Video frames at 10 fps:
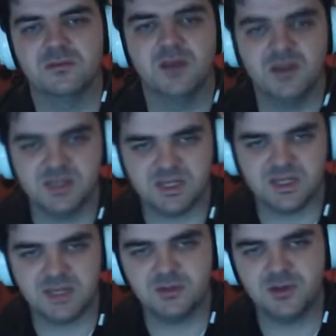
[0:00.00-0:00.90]
6 times
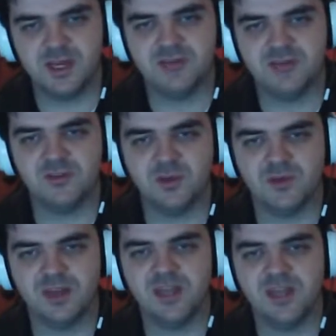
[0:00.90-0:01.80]
2a gives you
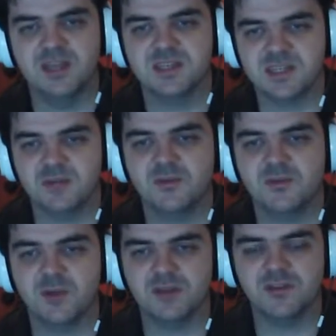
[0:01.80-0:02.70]
12a, 6 times 4
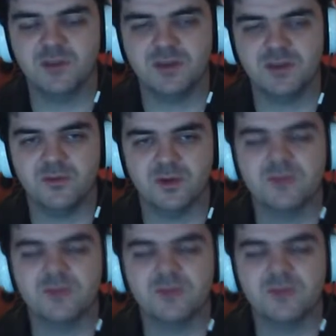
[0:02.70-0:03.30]
gives you 24.